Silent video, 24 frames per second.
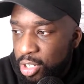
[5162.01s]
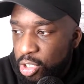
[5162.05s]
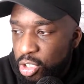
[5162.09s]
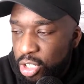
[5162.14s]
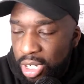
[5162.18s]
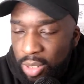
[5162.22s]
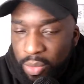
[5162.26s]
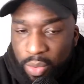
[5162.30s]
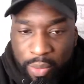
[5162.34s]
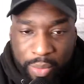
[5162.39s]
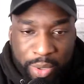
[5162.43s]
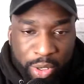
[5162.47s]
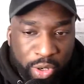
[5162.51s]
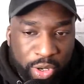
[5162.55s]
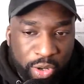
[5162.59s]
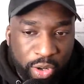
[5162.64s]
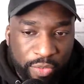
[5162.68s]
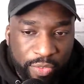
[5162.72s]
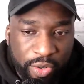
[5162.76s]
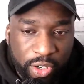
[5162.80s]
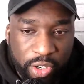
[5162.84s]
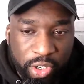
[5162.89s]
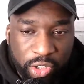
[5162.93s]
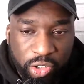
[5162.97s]
So then when we look at
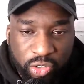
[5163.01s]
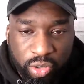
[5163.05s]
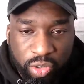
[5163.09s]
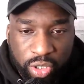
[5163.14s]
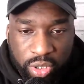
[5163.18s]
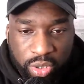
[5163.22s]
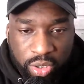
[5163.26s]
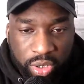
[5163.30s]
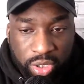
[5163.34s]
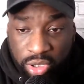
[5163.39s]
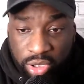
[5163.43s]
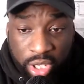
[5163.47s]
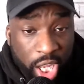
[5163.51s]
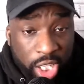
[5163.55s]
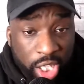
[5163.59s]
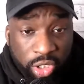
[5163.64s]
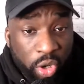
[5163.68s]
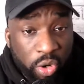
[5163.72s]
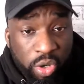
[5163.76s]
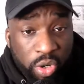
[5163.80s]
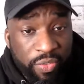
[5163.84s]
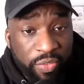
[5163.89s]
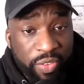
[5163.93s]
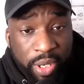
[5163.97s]
other countries, I
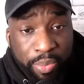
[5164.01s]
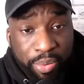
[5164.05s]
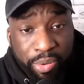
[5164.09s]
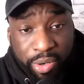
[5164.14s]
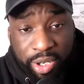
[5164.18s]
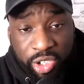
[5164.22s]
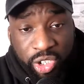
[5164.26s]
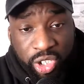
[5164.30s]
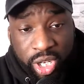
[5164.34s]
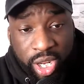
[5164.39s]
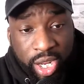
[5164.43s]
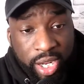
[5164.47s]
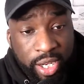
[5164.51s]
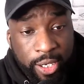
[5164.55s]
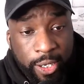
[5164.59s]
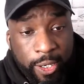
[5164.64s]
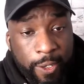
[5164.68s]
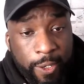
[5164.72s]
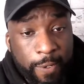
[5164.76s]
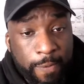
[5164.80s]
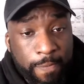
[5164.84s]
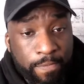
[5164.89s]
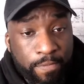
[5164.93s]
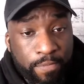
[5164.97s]
don't even appreciate
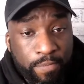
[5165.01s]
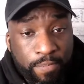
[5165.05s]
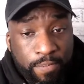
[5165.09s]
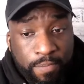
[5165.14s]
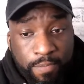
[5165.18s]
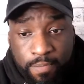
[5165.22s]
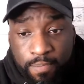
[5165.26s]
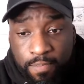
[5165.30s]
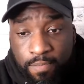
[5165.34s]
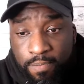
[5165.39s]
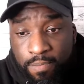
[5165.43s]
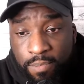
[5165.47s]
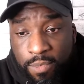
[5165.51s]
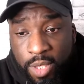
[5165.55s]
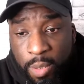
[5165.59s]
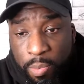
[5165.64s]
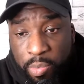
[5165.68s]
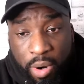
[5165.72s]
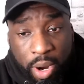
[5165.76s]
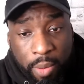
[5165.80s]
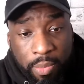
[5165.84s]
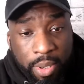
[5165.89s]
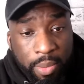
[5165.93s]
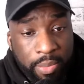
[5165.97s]
the
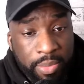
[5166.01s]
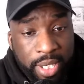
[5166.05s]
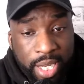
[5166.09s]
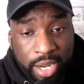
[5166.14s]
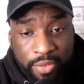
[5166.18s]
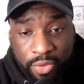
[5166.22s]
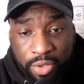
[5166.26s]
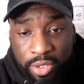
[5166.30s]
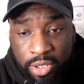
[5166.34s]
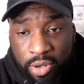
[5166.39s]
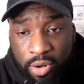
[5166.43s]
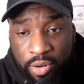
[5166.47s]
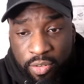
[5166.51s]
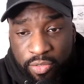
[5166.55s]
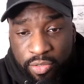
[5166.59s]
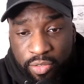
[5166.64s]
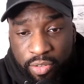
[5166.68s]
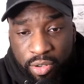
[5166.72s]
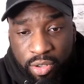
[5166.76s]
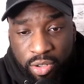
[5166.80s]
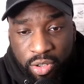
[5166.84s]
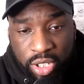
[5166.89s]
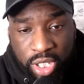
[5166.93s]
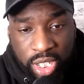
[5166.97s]
problems that everyone's going
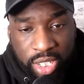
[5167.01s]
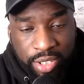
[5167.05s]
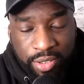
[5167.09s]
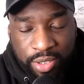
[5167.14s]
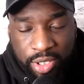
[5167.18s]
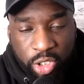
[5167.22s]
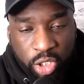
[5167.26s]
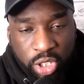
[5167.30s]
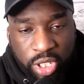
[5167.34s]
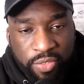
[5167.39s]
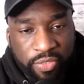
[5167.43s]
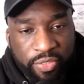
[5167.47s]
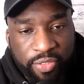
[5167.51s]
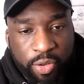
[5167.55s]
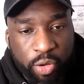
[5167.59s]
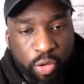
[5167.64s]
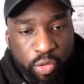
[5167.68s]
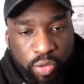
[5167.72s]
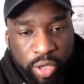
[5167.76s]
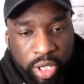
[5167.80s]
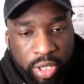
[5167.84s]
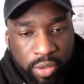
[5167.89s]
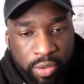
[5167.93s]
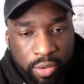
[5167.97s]
through because it doesn't
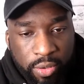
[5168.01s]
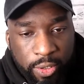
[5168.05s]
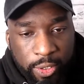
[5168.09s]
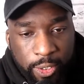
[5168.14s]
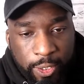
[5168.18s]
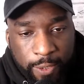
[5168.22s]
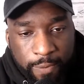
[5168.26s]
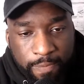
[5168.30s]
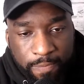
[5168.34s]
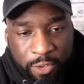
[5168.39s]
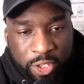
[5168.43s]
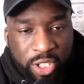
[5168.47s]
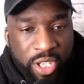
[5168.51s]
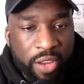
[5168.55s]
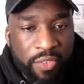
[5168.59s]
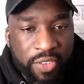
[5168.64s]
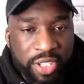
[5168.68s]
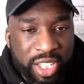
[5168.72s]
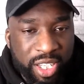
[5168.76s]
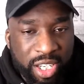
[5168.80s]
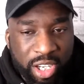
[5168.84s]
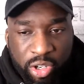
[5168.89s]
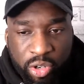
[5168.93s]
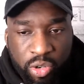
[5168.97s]
feel real. Because
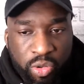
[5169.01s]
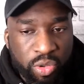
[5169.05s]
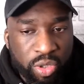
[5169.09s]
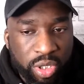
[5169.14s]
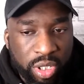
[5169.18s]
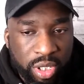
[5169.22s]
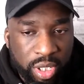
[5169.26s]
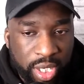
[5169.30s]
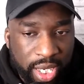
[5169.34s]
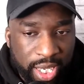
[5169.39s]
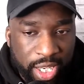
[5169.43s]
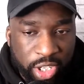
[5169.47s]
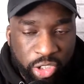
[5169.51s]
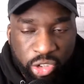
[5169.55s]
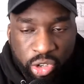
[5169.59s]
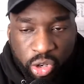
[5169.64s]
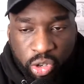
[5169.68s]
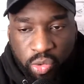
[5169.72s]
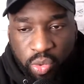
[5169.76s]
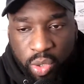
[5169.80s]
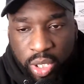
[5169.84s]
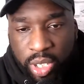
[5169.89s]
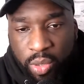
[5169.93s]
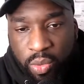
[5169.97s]
obviously the news here
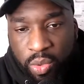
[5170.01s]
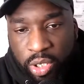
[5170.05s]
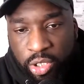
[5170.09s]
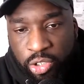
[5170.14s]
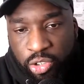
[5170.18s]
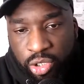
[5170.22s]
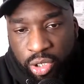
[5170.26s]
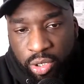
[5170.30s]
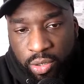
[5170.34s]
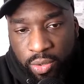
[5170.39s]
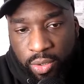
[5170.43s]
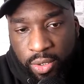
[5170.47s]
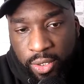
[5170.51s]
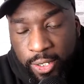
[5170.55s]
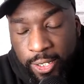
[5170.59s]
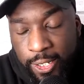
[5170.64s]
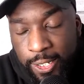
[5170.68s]
shows what they want to show.